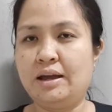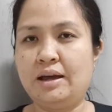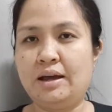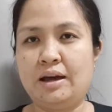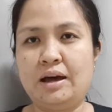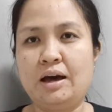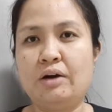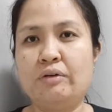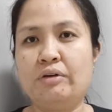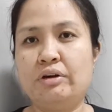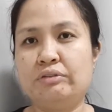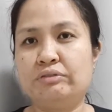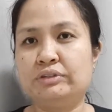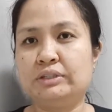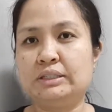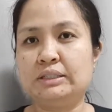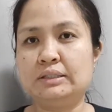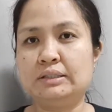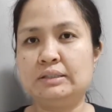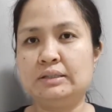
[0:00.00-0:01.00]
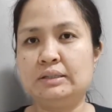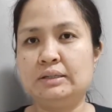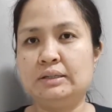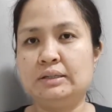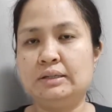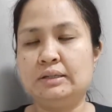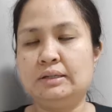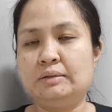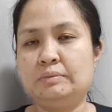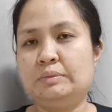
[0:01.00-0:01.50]
However,
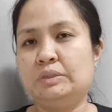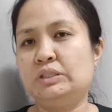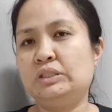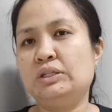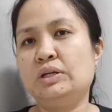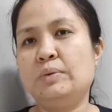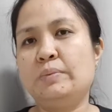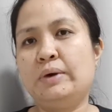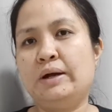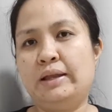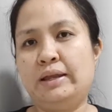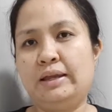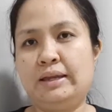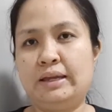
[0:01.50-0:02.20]
bisidomyelitis